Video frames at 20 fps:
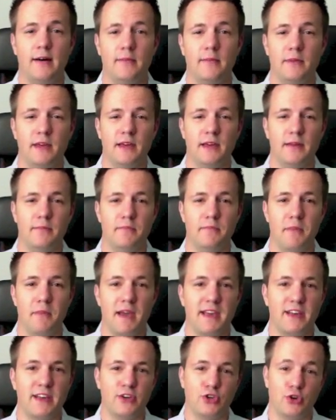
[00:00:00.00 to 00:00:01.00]
in
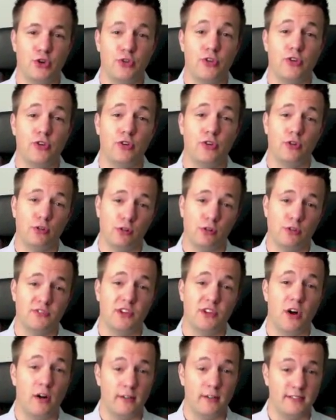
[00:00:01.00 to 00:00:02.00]
making sure that you can
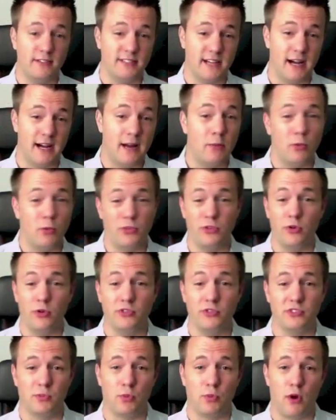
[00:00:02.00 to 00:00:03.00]
close on time with no
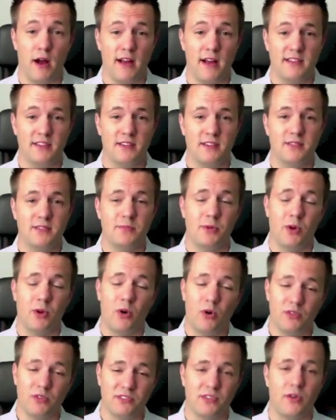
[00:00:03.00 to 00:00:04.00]
surprises, but
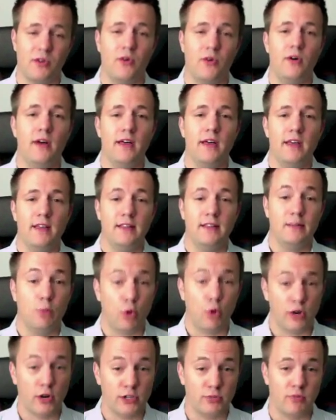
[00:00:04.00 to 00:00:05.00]
also the
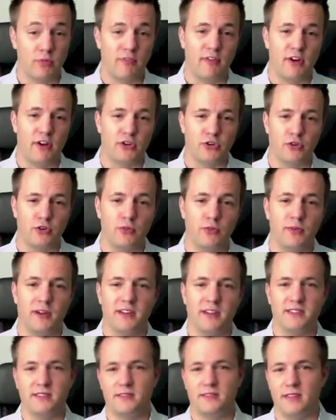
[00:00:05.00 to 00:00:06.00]
mortgage professional,
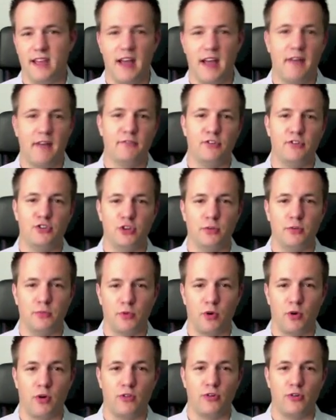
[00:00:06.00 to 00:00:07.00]
because they have to jump
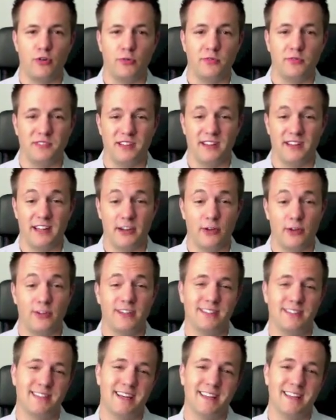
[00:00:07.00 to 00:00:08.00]
through all the hoops the lender
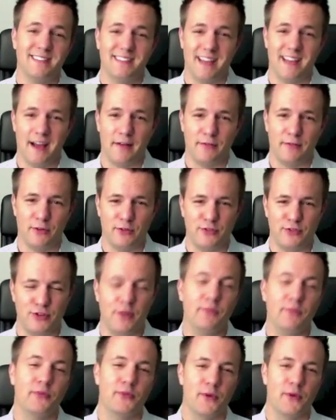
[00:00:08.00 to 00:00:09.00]
dictates they have to
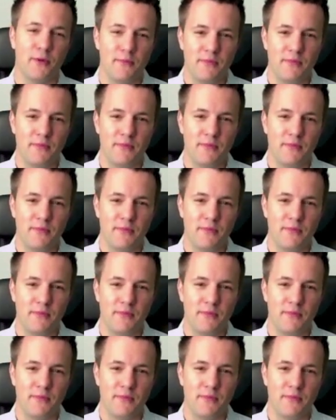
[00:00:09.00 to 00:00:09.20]
jump through.